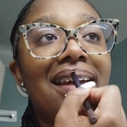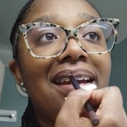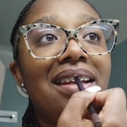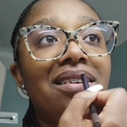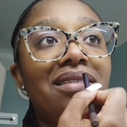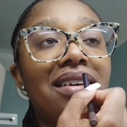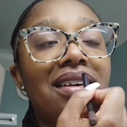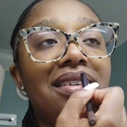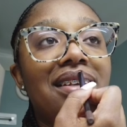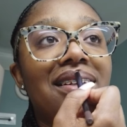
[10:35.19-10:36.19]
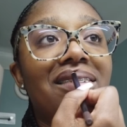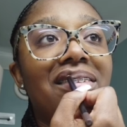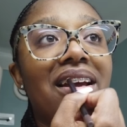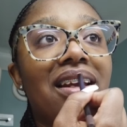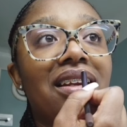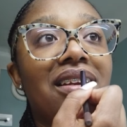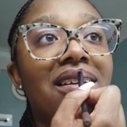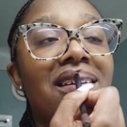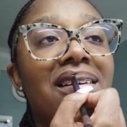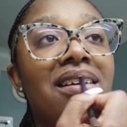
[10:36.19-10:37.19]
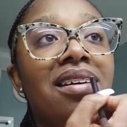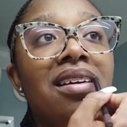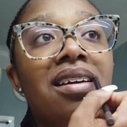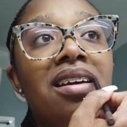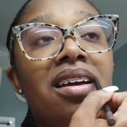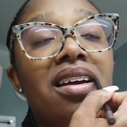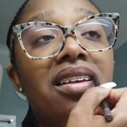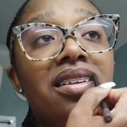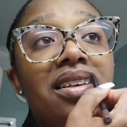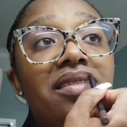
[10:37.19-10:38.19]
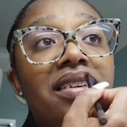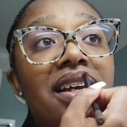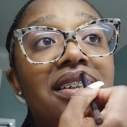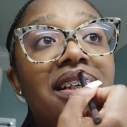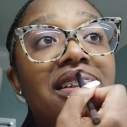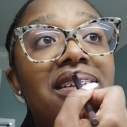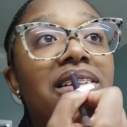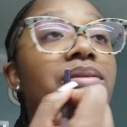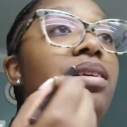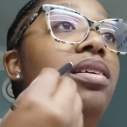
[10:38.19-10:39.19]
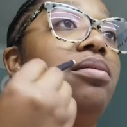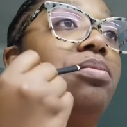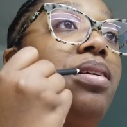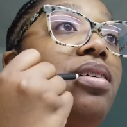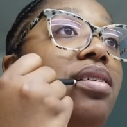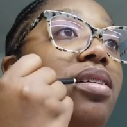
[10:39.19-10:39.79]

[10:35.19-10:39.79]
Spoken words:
Anyways, after packing it, I was in my dad's house, that's where I left my